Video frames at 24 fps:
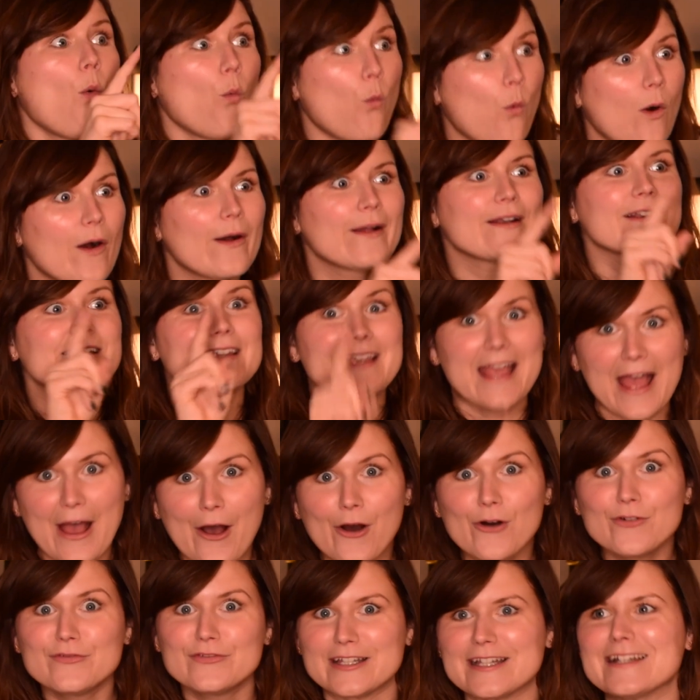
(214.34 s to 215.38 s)
1
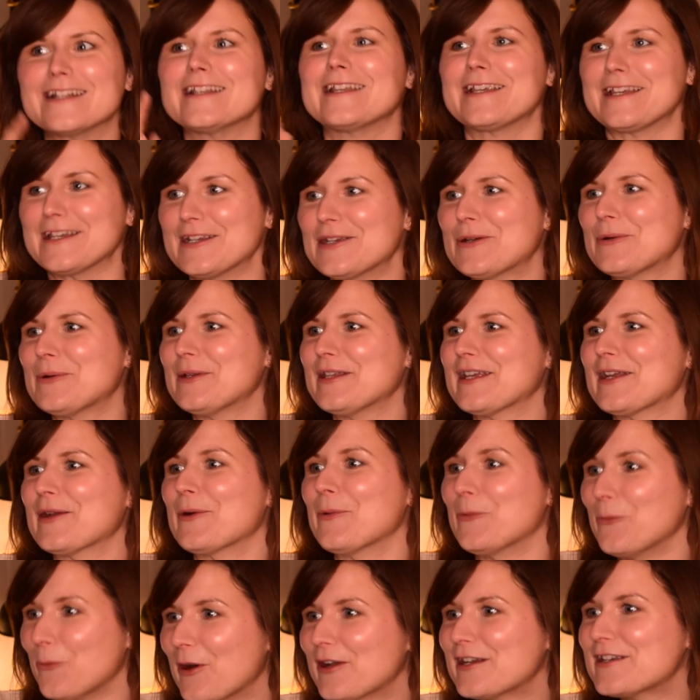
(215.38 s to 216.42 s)
Kelvin
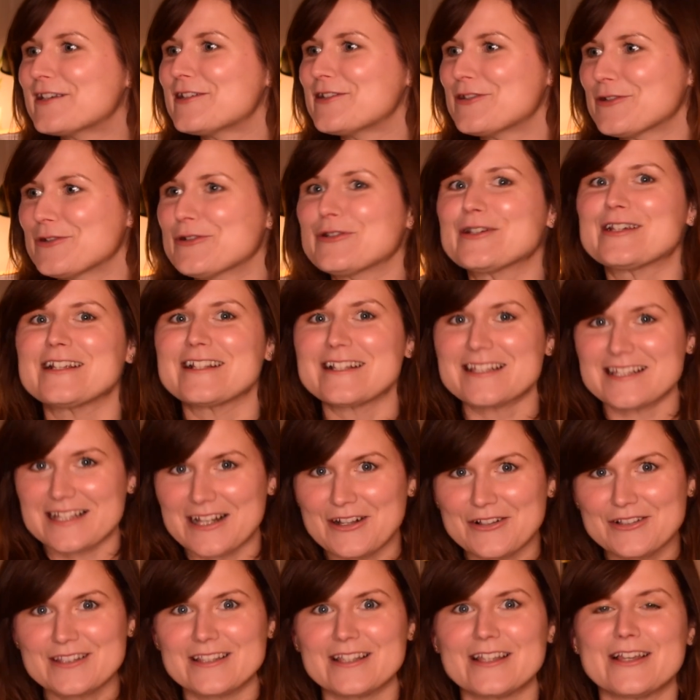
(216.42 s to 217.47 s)
equaling 1 degree
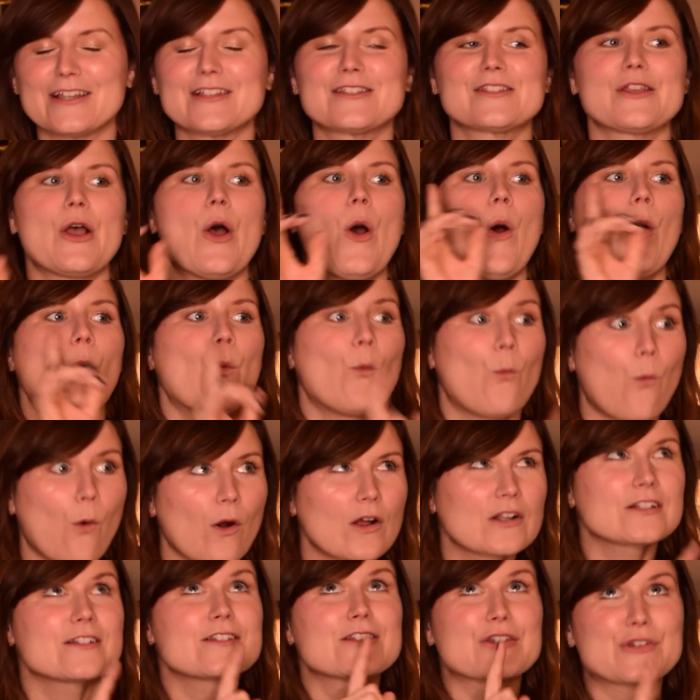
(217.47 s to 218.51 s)
Celsius,
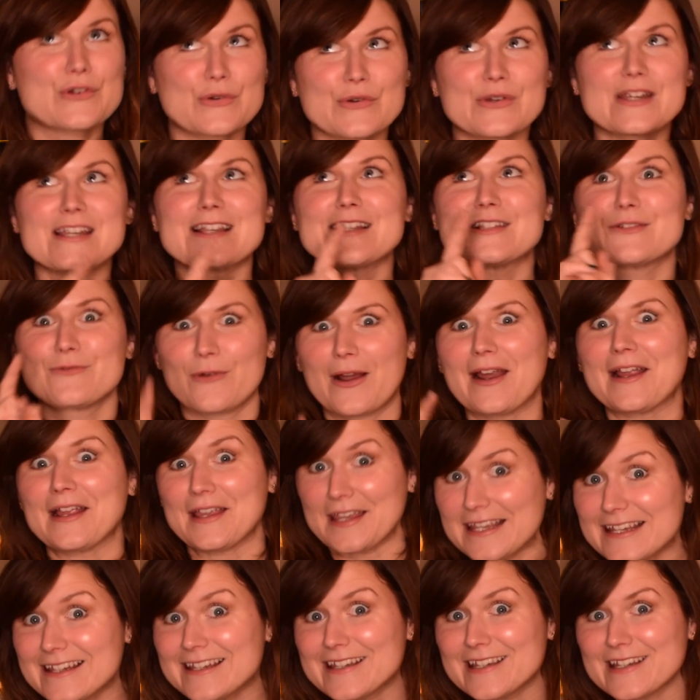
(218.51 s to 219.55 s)
1 degree
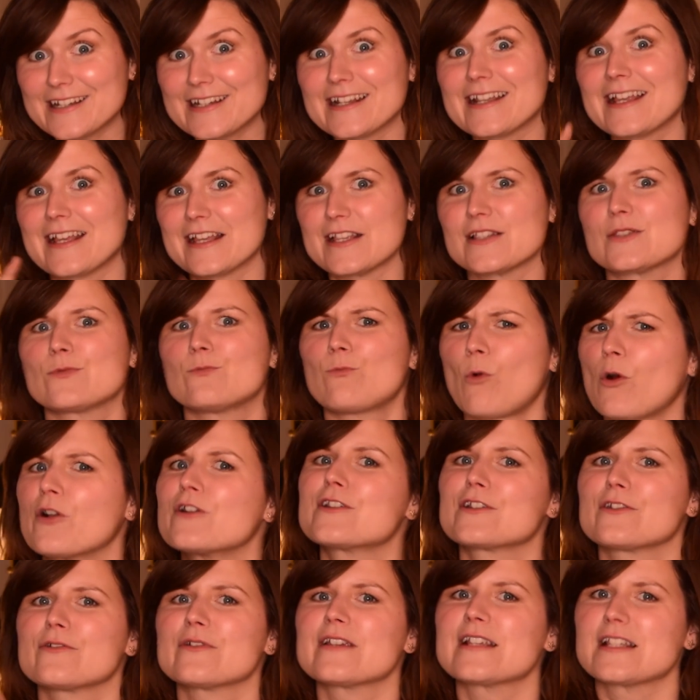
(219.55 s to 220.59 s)
Rankine is 1
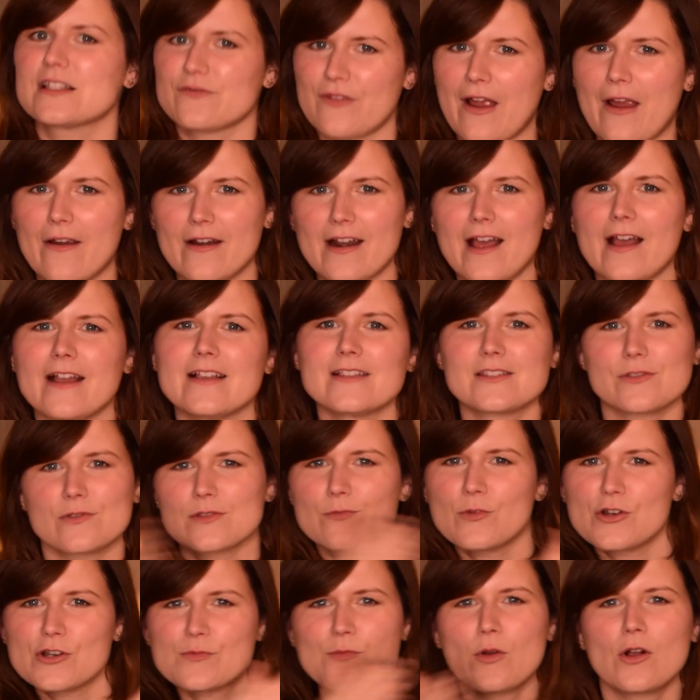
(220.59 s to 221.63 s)
degree Fahrenheit. So it's
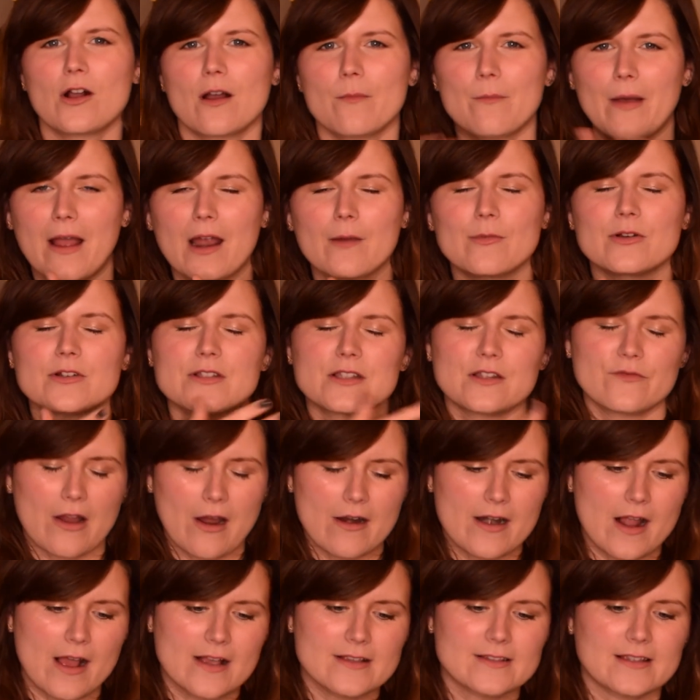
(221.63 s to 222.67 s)
much more comparable to the
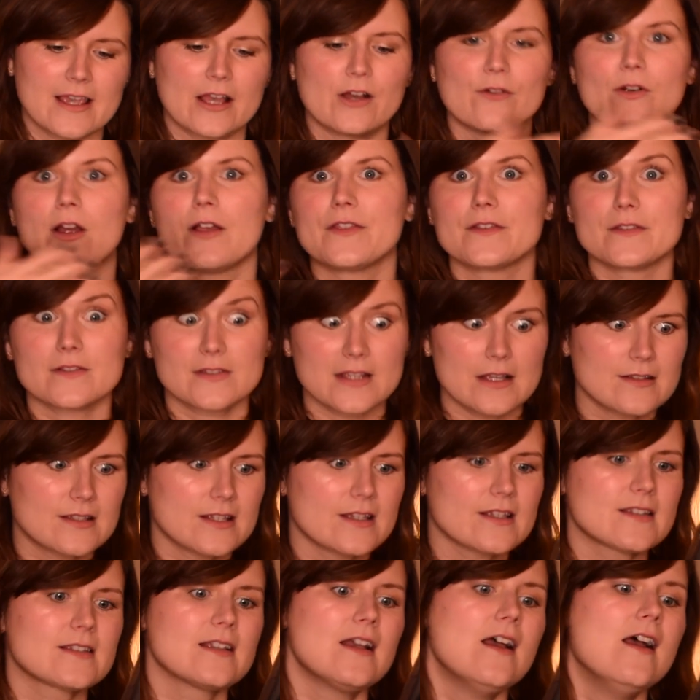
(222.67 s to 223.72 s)
Fahrenheit scale rather than
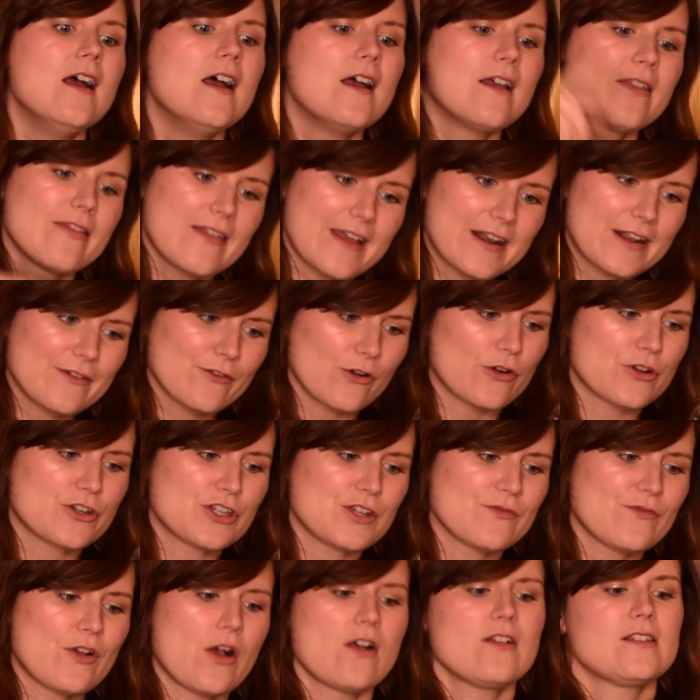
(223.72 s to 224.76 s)
Celsius. Then of course
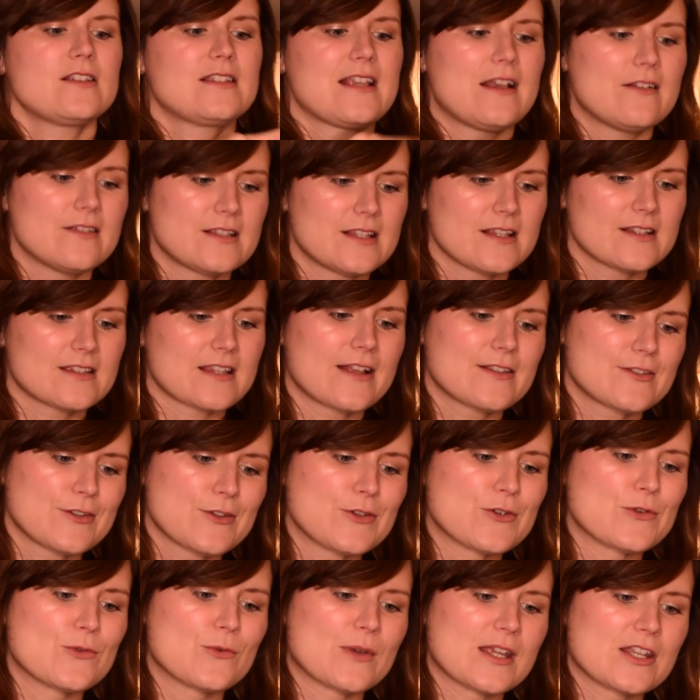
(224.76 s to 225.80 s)
you've got Celsius there
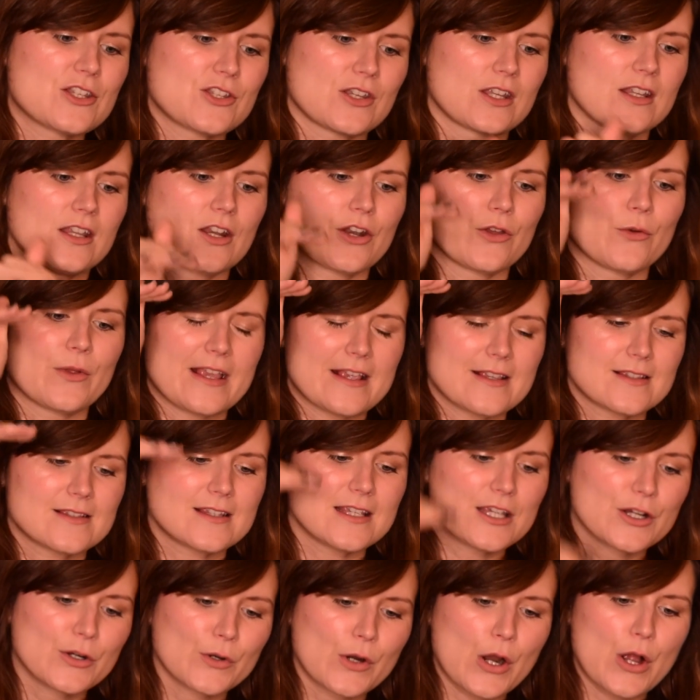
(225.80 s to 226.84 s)
too, which, you know, like
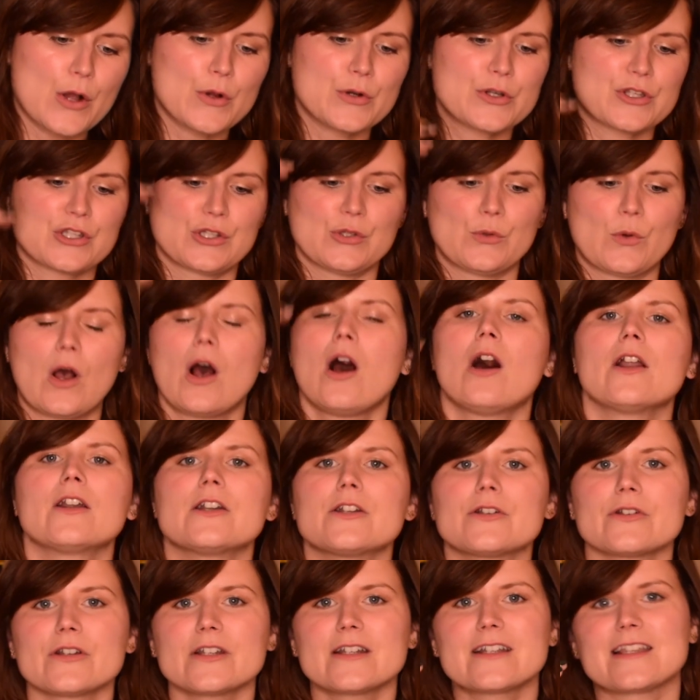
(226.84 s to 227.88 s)
0 to
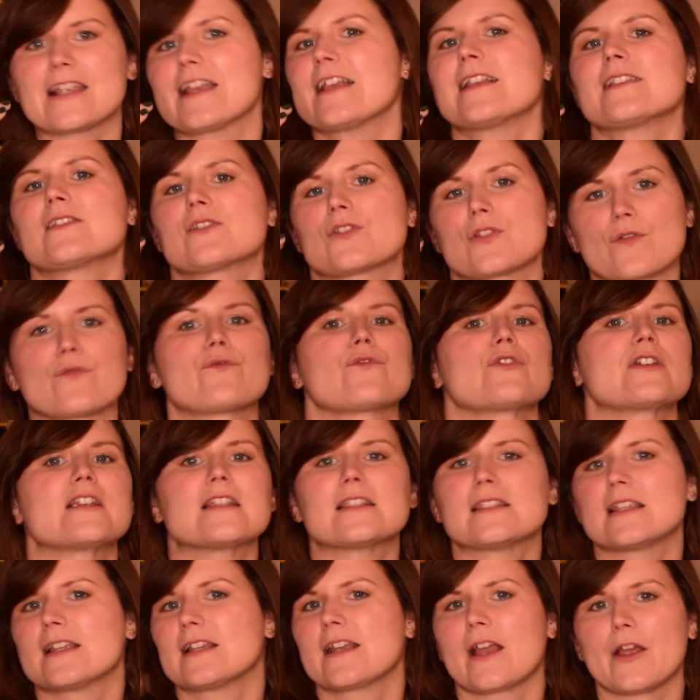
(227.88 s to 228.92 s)
100 is the
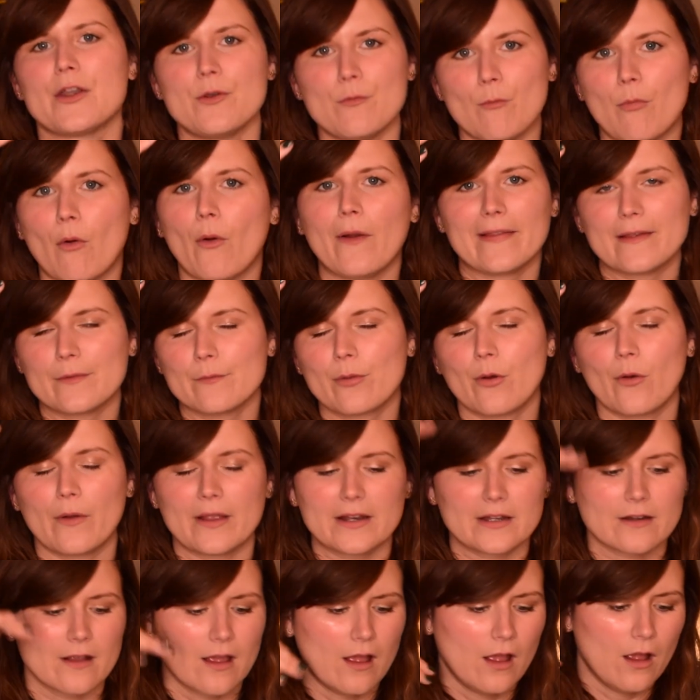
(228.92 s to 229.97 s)
freezing and boiling
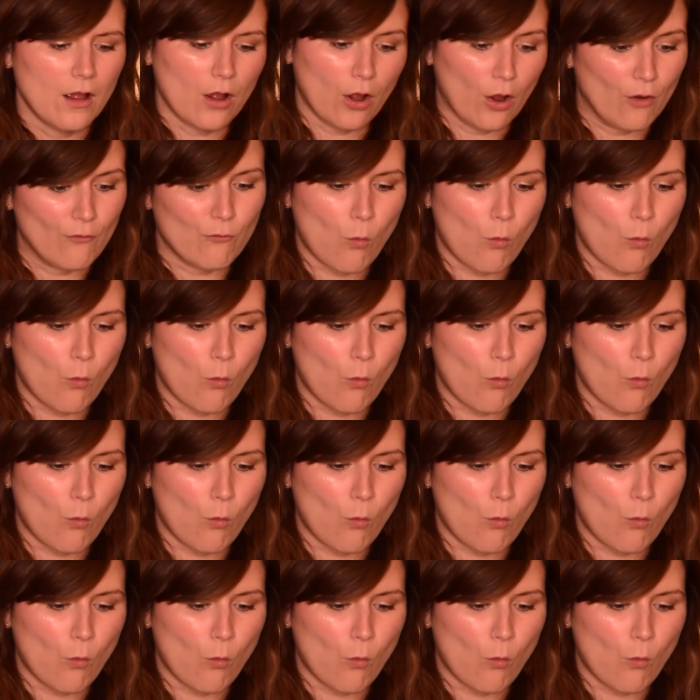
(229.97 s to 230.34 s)
point of